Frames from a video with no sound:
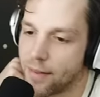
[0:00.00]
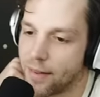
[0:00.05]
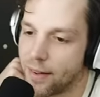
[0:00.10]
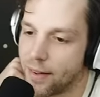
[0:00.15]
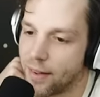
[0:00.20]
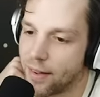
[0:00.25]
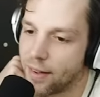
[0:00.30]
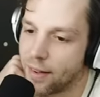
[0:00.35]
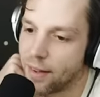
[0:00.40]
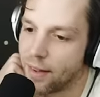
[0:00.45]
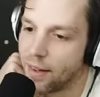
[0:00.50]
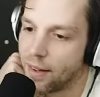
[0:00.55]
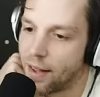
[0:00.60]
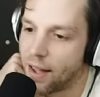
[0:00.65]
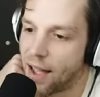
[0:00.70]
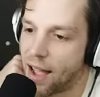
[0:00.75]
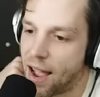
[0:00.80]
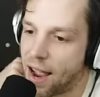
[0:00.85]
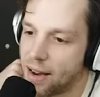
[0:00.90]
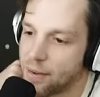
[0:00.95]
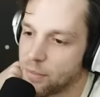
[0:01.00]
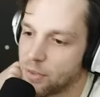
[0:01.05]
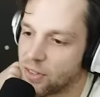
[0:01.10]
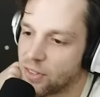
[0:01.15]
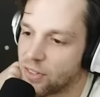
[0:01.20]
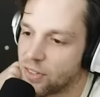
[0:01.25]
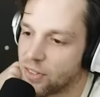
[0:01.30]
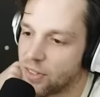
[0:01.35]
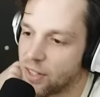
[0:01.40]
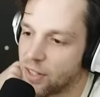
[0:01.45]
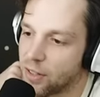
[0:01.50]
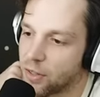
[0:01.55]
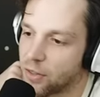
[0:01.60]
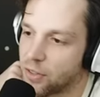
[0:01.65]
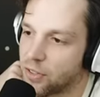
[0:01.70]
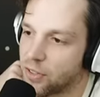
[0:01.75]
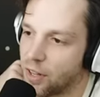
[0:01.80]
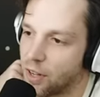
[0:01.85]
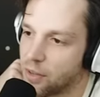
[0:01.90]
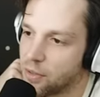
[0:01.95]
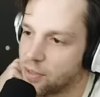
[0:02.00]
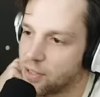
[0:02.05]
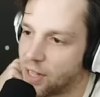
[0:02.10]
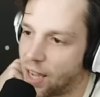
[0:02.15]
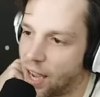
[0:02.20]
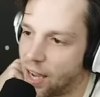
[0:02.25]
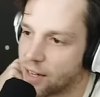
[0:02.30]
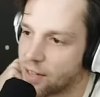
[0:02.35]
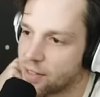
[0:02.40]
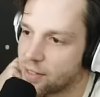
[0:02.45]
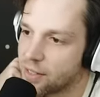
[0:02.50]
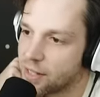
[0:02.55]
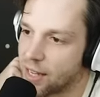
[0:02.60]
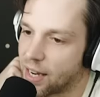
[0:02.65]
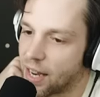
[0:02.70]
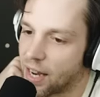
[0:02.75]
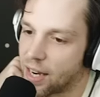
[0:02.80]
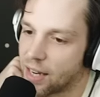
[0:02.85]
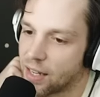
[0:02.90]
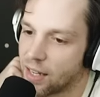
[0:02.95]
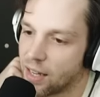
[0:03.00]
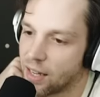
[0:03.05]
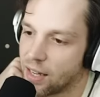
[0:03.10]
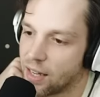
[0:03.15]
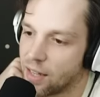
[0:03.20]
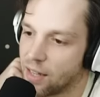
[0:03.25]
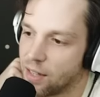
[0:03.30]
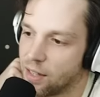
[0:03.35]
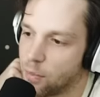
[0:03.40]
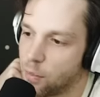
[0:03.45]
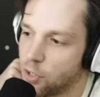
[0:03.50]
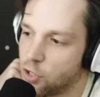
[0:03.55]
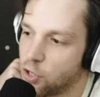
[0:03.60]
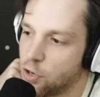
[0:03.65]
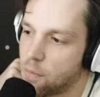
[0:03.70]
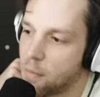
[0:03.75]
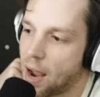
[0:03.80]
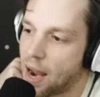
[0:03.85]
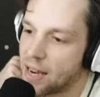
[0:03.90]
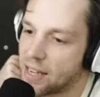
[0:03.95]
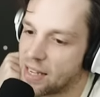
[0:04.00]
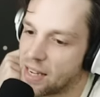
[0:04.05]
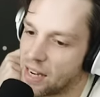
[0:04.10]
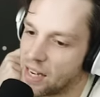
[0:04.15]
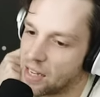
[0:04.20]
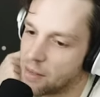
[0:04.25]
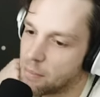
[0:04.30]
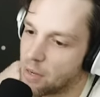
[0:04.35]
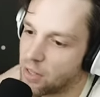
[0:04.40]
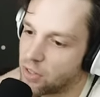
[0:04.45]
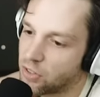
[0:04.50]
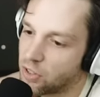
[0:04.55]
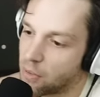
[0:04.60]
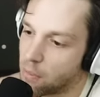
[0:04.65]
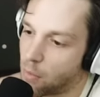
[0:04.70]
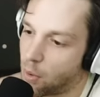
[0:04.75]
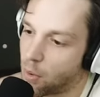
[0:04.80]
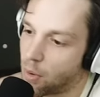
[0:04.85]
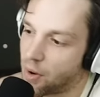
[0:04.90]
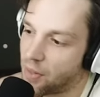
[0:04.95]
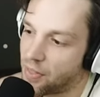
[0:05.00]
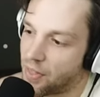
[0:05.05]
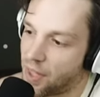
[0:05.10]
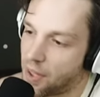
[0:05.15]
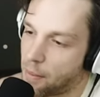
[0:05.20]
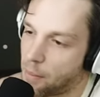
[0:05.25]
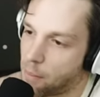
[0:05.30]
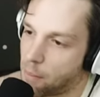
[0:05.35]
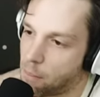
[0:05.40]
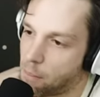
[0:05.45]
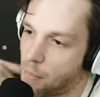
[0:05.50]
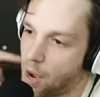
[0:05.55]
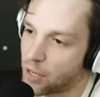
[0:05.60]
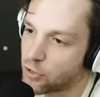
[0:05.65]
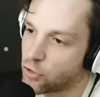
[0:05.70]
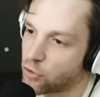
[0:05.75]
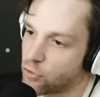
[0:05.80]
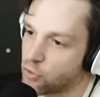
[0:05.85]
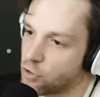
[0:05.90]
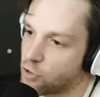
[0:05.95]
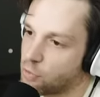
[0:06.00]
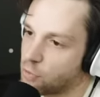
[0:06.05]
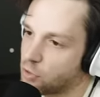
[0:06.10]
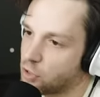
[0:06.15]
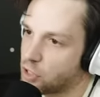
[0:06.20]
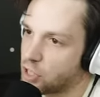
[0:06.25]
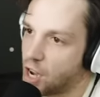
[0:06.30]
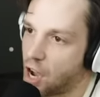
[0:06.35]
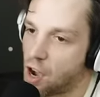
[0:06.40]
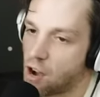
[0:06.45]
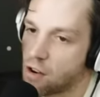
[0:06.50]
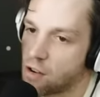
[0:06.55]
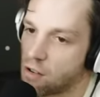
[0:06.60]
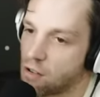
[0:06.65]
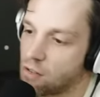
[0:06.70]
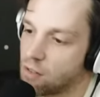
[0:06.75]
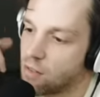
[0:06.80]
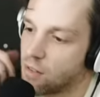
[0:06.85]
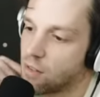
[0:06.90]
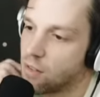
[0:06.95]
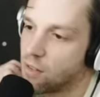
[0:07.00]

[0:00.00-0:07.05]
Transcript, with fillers: I'm still so tired today. Would you mind getting me some more of them mushrooms, yo?